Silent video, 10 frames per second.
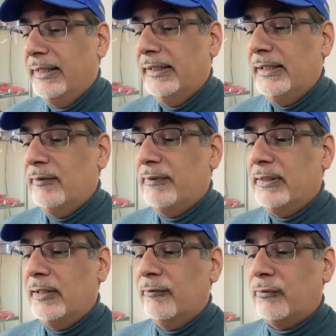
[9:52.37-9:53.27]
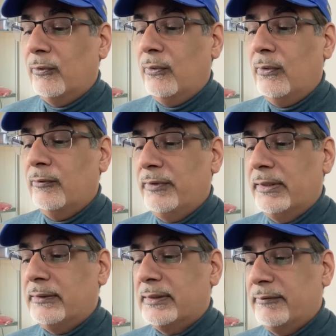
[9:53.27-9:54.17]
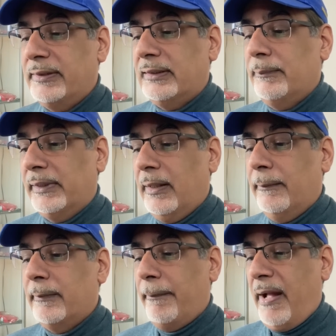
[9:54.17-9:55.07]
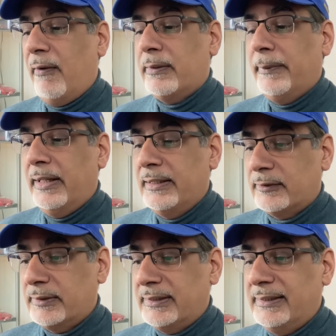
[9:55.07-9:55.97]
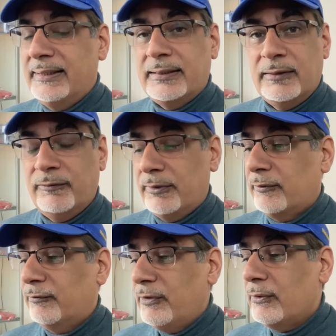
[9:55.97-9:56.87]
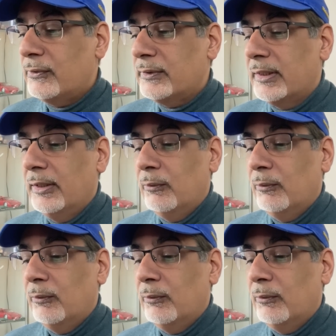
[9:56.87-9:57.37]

even if all vehicles eventually become powered by electricity instead of fossil fuels,